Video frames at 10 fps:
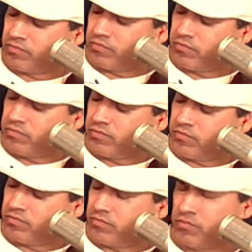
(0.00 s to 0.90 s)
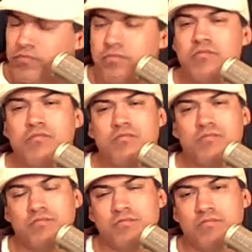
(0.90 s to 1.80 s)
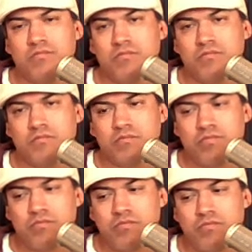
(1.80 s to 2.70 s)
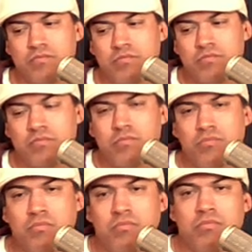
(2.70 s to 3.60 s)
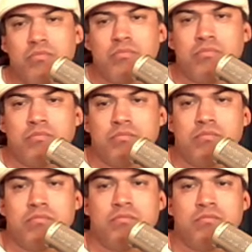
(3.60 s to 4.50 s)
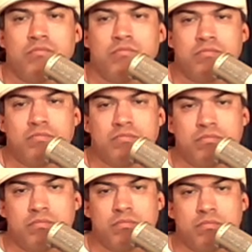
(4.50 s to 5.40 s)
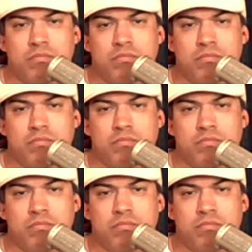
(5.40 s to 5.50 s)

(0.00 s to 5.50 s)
The person shown says nothing.